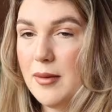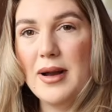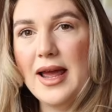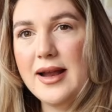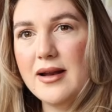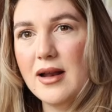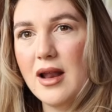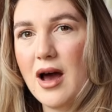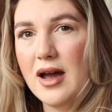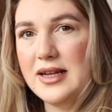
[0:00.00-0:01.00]

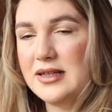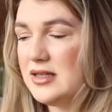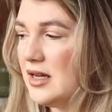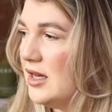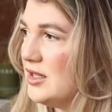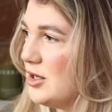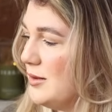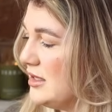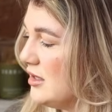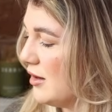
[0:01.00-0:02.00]
lined, so
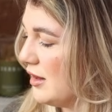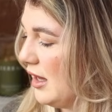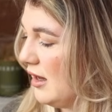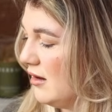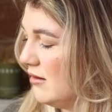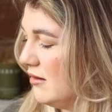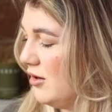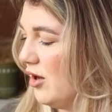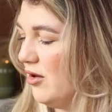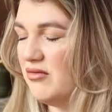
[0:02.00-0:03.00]
it's nothing, you
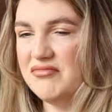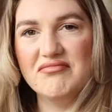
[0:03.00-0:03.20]
know,